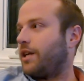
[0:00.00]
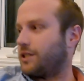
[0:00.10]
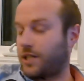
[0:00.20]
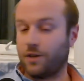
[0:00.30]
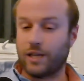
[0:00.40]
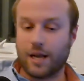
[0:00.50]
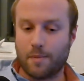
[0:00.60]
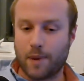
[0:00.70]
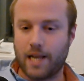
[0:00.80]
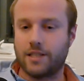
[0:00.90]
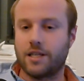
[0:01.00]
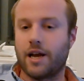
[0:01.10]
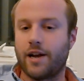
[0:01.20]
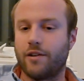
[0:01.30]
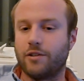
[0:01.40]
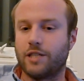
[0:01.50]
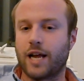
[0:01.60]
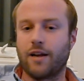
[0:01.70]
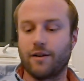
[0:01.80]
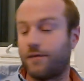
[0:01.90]
You still need a baseline
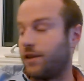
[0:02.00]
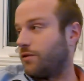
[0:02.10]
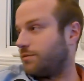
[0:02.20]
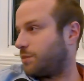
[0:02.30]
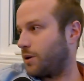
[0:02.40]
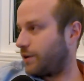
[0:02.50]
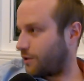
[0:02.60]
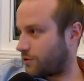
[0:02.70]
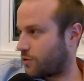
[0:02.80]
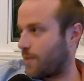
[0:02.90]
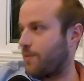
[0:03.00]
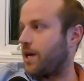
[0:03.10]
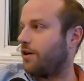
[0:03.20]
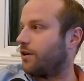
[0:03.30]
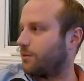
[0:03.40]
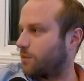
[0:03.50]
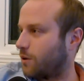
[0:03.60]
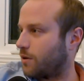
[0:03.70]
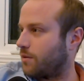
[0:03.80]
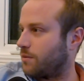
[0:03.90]
understanding of either scripting
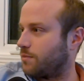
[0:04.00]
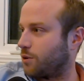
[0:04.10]
or